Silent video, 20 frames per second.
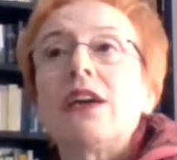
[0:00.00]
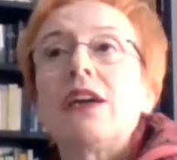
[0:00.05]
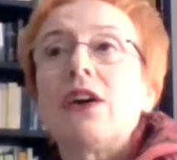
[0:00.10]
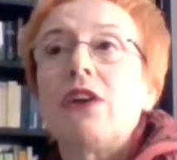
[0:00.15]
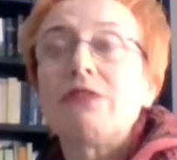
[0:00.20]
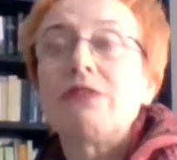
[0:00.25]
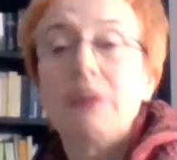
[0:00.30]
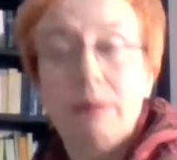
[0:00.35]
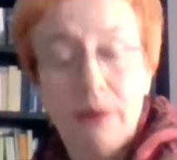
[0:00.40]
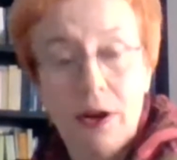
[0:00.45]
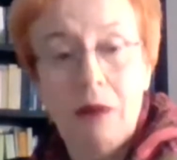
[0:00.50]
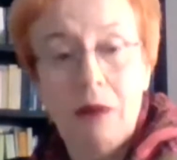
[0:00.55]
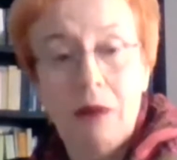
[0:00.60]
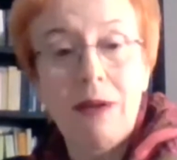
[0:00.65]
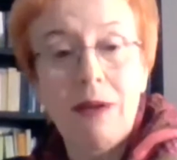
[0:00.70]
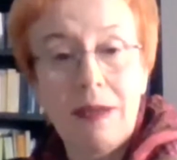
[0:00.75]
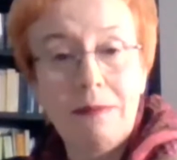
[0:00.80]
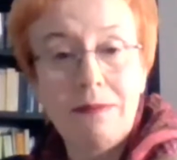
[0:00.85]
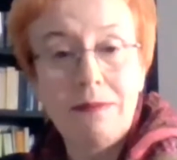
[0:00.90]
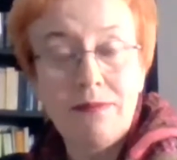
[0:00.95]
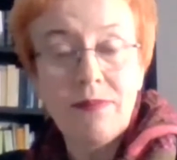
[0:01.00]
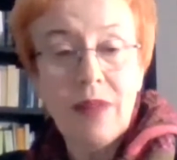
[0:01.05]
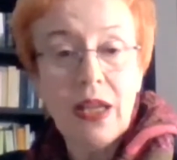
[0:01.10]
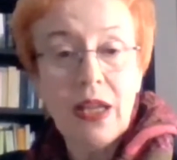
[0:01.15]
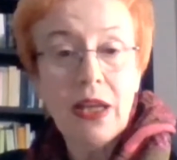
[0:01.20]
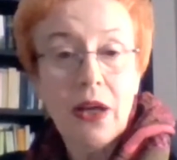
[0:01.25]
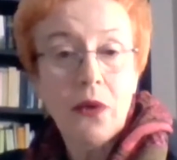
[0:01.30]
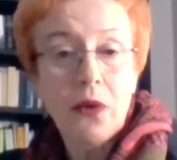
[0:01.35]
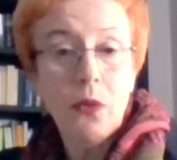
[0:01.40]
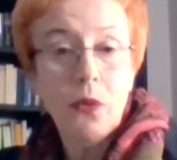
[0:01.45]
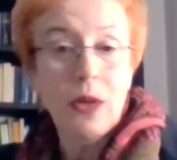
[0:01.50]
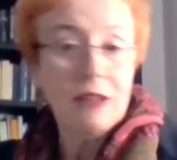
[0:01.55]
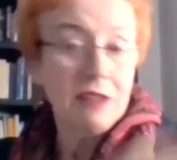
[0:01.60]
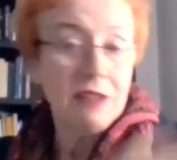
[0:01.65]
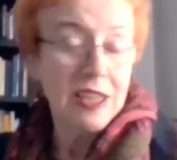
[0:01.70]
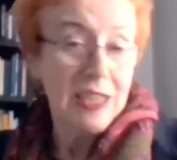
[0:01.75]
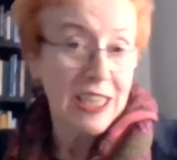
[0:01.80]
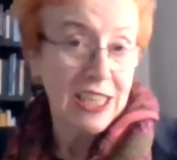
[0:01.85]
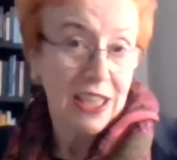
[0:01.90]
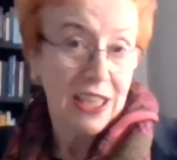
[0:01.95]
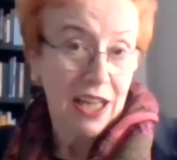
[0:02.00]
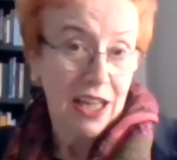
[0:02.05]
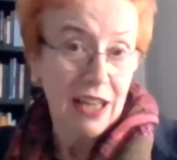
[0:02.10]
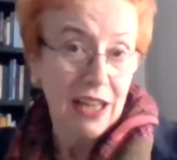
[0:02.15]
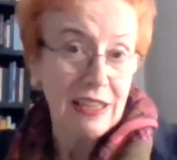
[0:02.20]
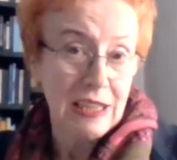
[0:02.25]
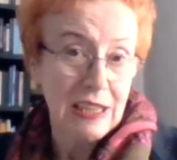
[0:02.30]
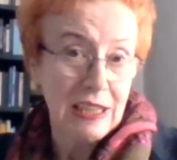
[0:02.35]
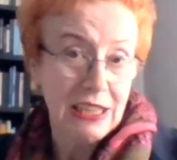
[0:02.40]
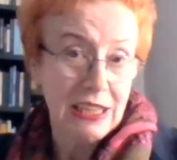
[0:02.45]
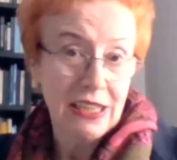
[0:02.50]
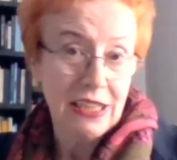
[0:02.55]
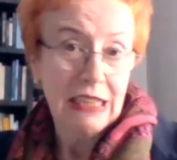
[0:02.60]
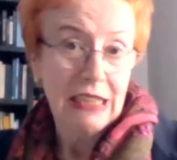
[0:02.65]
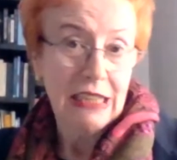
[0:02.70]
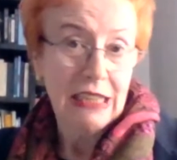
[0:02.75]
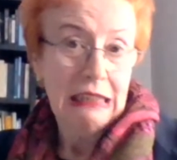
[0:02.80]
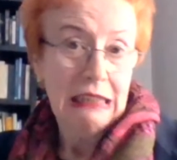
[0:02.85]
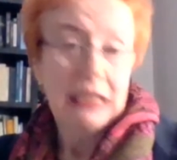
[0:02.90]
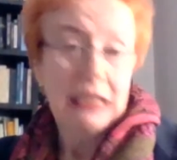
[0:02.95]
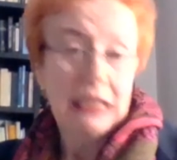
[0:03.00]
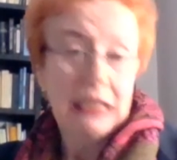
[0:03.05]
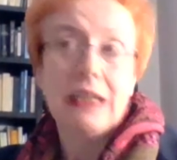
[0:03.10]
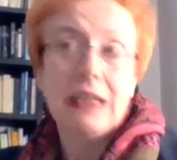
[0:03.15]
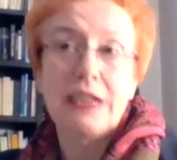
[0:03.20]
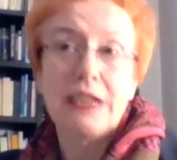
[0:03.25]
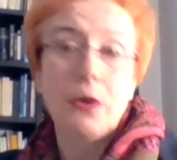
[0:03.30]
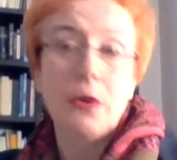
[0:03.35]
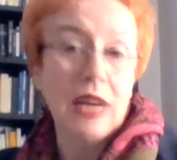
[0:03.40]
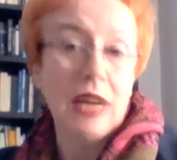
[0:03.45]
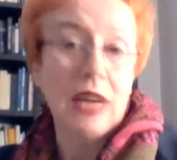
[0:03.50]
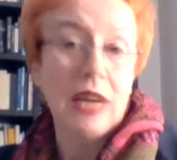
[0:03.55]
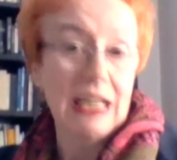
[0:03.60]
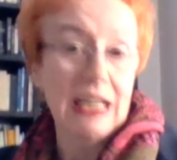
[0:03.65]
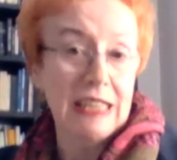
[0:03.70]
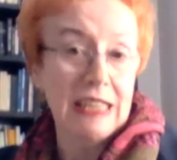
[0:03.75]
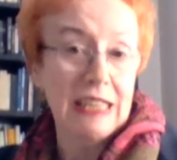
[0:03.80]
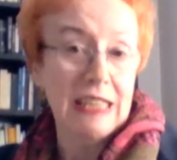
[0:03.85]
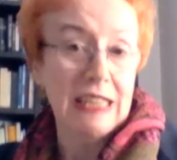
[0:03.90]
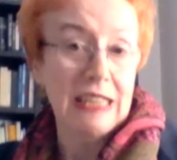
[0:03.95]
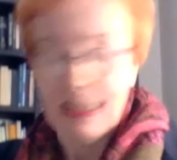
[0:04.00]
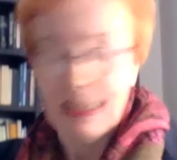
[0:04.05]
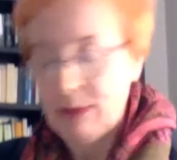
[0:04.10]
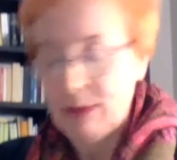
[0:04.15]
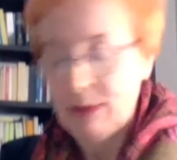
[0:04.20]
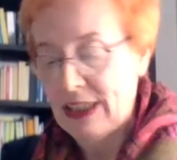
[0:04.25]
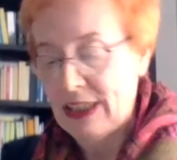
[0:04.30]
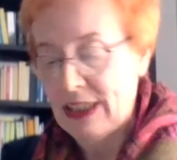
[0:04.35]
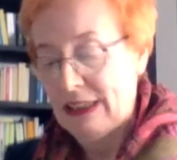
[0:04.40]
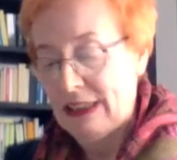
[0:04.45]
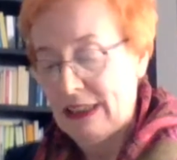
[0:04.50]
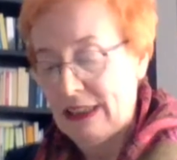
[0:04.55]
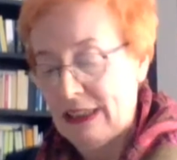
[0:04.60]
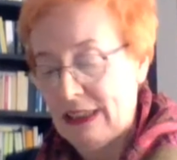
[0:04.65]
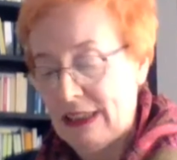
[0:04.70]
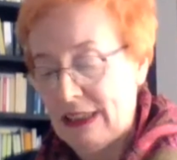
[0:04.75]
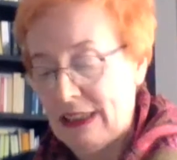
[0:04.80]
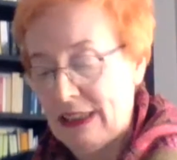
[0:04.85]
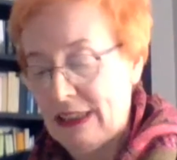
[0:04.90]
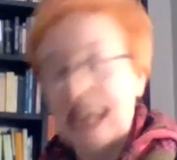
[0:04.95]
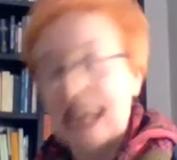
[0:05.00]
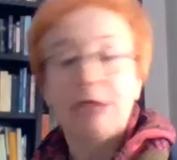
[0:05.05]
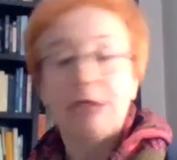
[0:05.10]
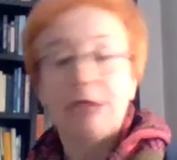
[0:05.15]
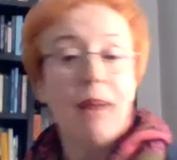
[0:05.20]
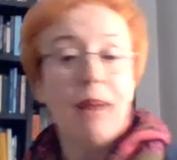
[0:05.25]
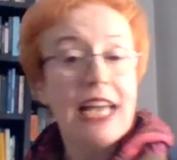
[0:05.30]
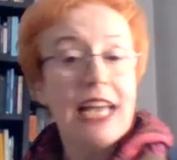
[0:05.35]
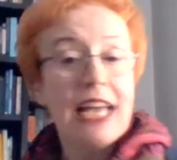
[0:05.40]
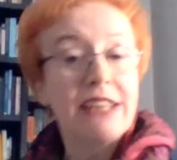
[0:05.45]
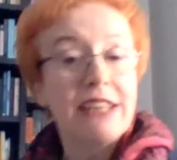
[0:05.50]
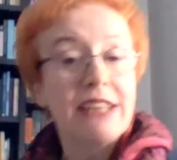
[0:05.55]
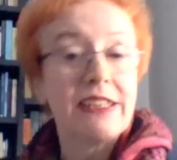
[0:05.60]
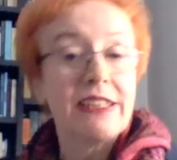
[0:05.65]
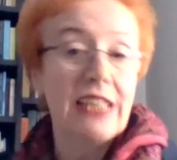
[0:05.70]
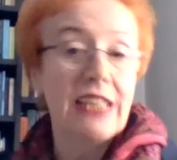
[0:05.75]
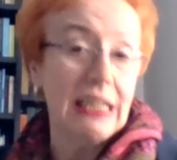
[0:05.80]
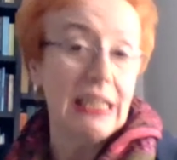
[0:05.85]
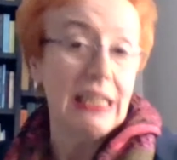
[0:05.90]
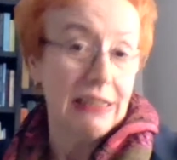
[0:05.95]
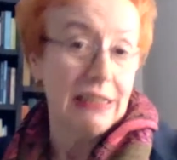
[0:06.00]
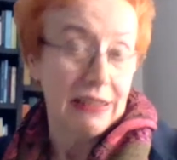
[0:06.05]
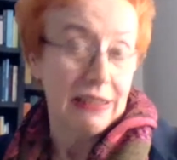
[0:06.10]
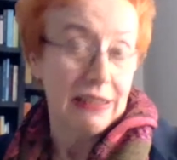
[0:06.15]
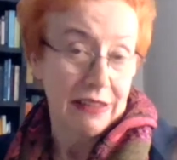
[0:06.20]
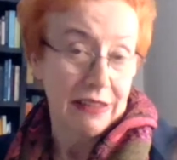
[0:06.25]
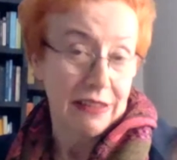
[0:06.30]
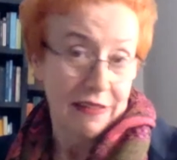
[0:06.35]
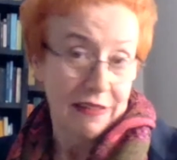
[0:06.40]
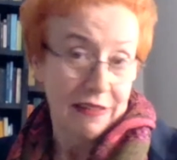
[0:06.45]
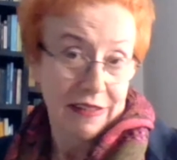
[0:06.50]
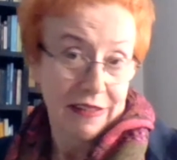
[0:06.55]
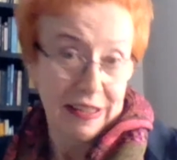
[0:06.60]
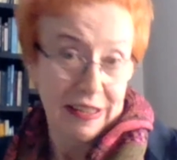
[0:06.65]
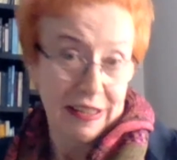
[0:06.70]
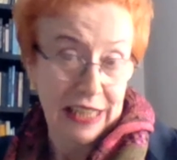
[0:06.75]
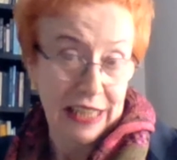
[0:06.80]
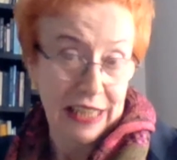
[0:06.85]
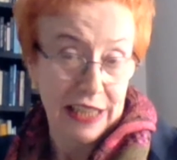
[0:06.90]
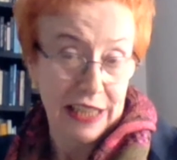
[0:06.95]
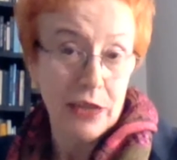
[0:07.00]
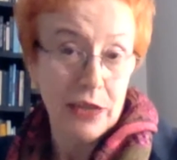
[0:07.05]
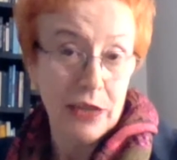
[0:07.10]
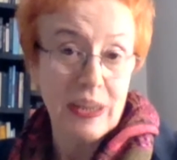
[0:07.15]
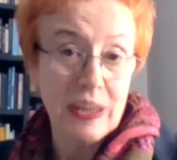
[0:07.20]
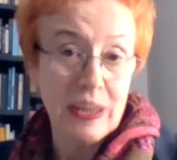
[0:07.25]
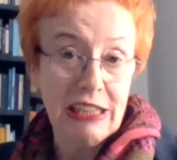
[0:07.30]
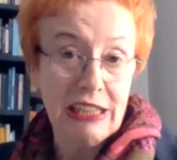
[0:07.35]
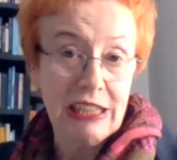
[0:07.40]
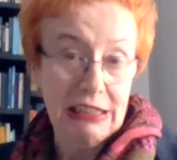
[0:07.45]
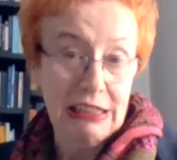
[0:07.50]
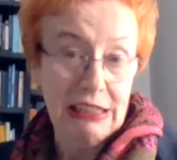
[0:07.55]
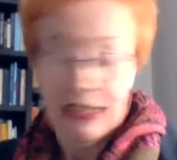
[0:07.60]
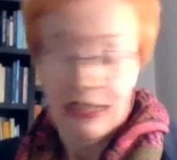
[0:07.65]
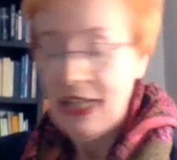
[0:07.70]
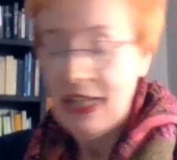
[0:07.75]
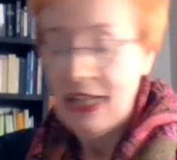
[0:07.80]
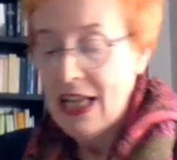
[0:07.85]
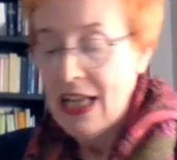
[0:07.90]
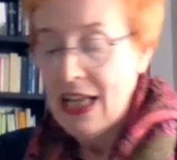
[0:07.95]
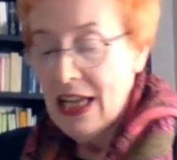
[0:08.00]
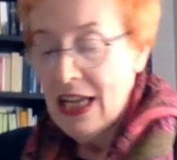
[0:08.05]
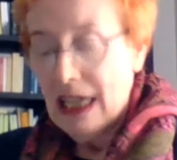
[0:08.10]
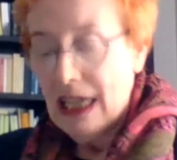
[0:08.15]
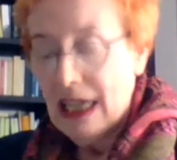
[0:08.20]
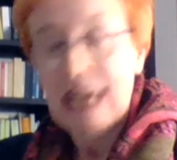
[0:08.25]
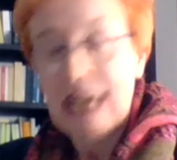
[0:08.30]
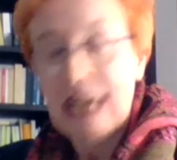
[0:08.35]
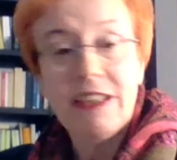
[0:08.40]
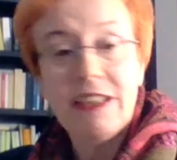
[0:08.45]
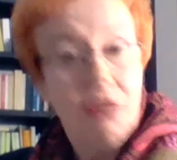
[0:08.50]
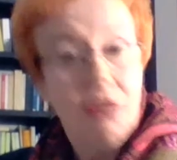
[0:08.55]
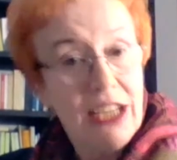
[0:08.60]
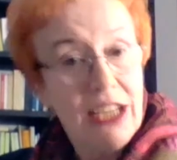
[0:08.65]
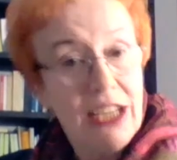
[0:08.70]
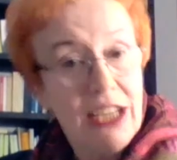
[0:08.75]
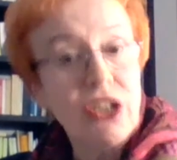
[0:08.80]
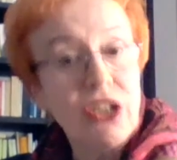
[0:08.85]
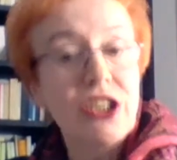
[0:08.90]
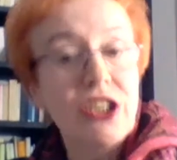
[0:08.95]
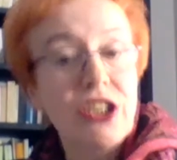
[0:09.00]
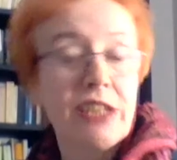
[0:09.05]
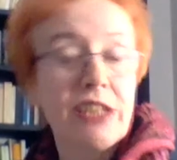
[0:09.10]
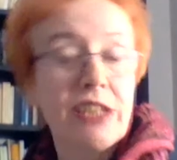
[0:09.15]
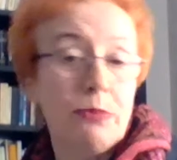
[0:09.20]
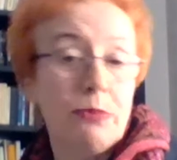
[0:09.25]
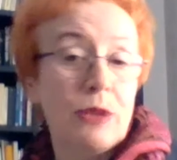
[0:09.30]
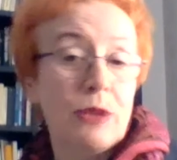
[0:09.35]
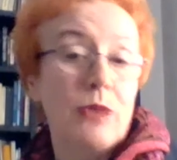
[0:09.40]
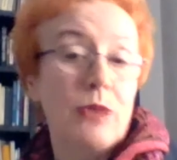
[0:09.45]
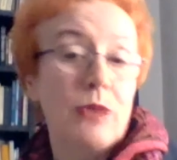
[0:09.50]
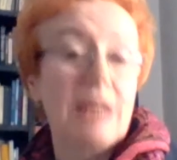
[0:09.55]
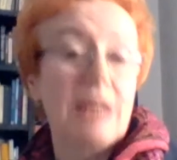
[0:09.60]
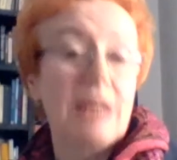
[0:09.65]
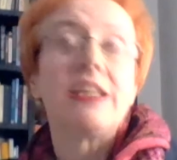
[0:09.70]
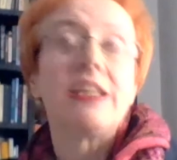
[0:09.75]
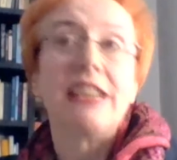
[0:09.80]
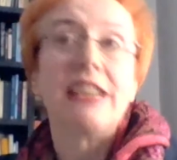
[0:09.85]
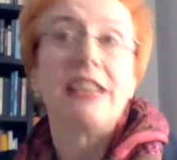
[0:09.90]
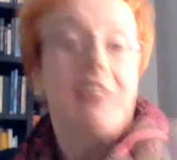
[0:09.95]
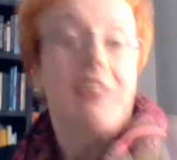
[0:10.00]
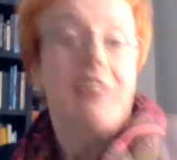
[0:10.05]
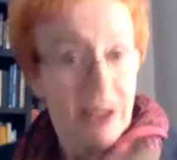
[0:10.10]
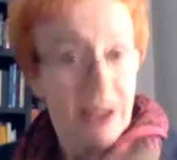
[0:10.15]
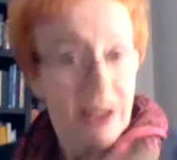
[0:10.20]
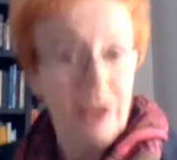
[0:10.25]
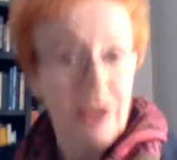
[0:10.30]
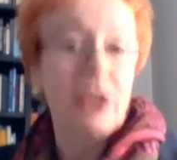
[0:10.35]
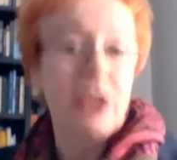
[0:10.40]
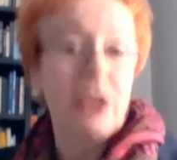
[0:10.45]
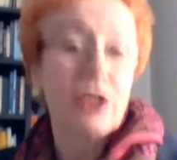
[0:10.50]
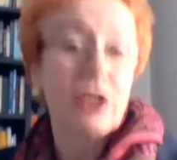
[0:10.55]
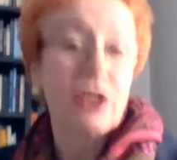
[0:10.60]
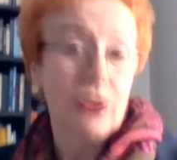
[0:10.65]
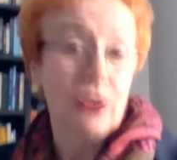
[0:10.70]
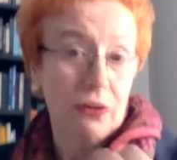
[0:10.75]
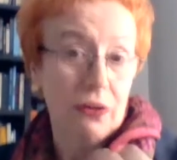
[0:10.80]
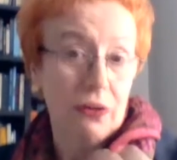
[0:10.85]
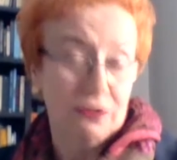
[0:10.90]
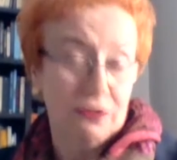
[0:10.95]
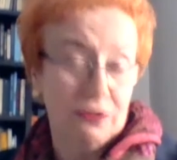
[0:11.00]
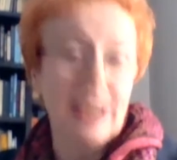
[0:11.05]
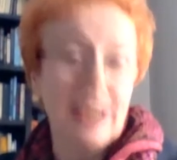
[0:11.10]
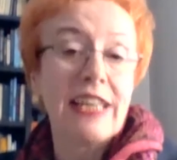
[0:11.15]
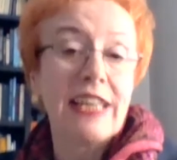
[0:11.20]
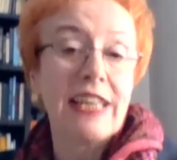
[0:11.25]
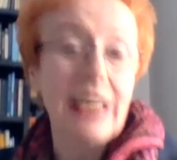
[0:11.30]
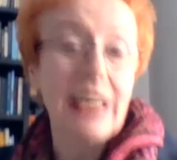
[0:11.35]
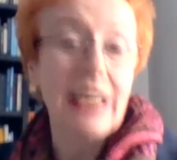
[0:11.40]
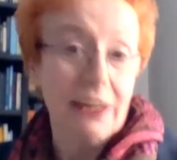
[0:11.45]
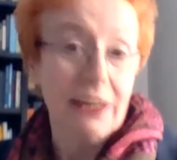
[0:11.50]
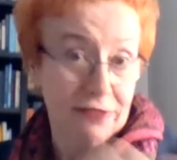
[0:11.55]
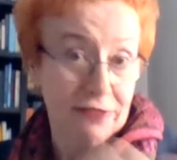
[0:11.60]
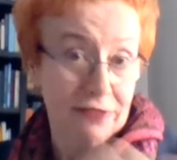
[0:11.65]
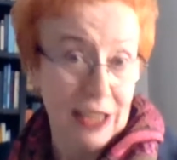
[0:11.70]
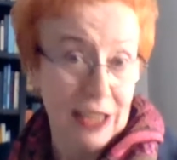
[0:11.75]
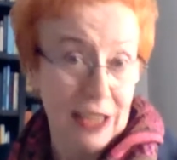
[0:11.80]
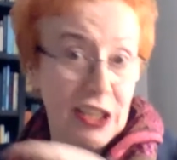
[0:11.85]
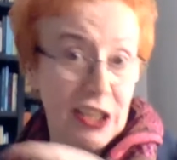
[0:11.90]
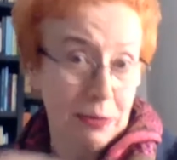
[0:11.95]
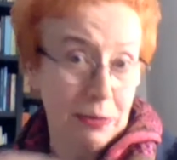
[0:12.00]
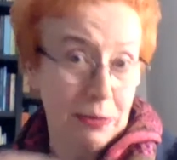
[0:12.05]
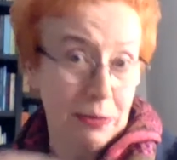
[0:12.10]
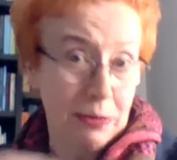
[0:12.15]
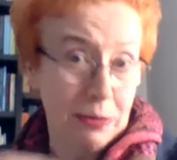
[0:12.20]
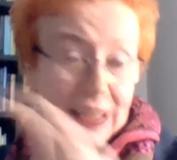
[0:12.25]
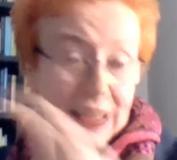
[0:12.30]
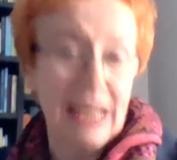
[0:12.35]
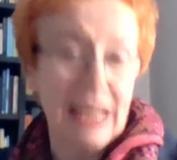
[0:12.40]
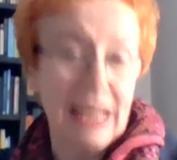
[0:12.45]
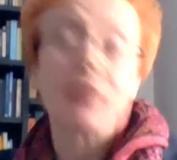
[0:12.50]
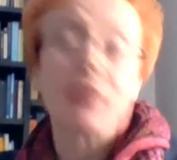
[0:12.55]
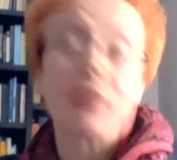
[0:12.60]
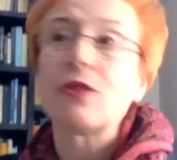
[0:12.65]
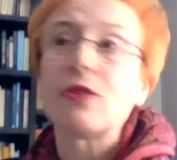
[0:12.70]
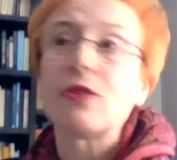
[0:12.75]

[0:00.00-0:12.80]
of the problem when we discuss the way it has been explained in the antiquity, the relationship between the inner conditions of thinking and friendship in that